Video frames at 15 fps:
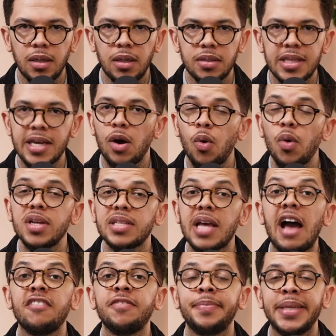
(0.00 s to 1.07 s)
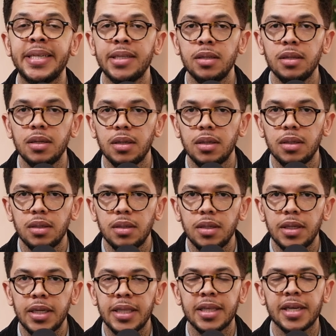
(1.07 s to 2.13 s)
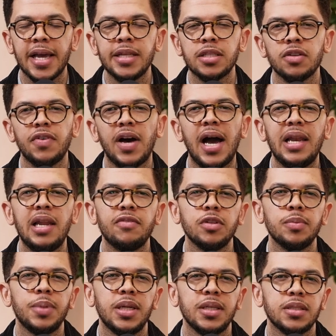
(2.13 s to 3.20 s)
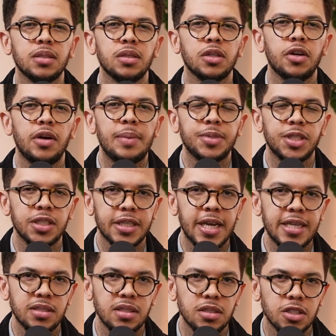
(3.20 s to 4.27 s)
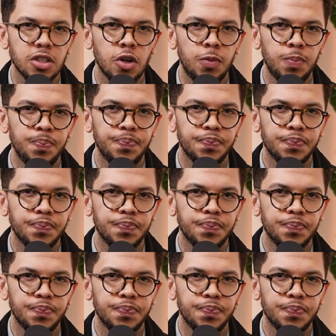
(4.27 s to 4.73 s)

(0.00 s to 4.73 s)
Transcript: There always have been in the case of high-level political corruption cases. So